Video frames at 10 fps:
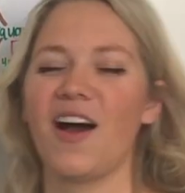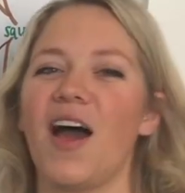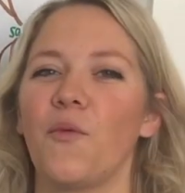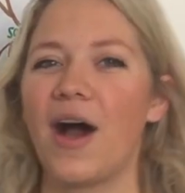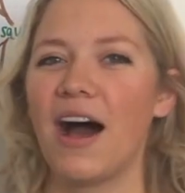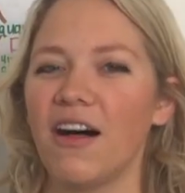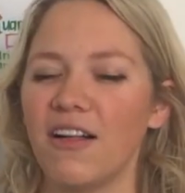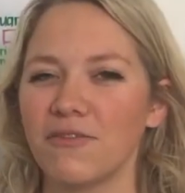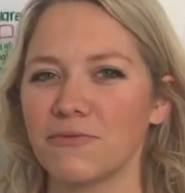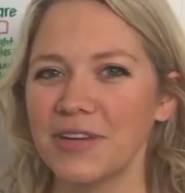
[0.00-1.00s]

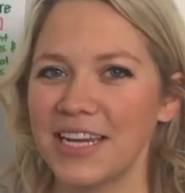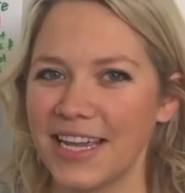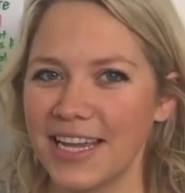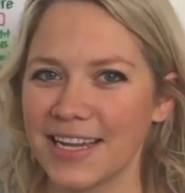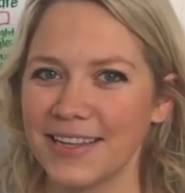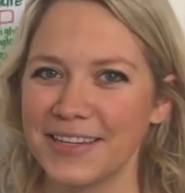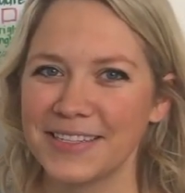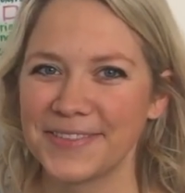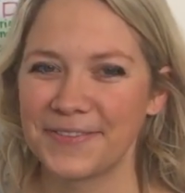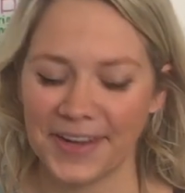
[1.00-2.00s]
while reading
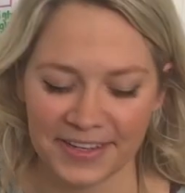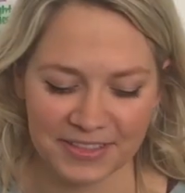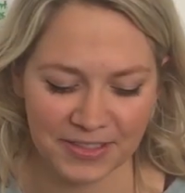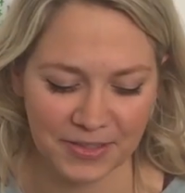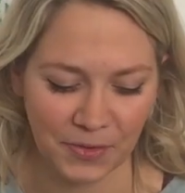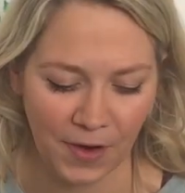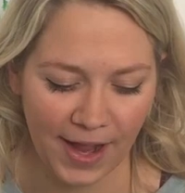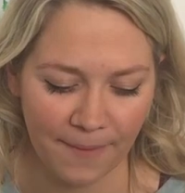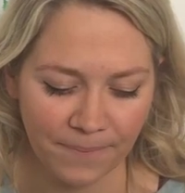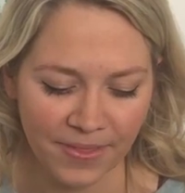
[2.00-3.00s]
this fun story.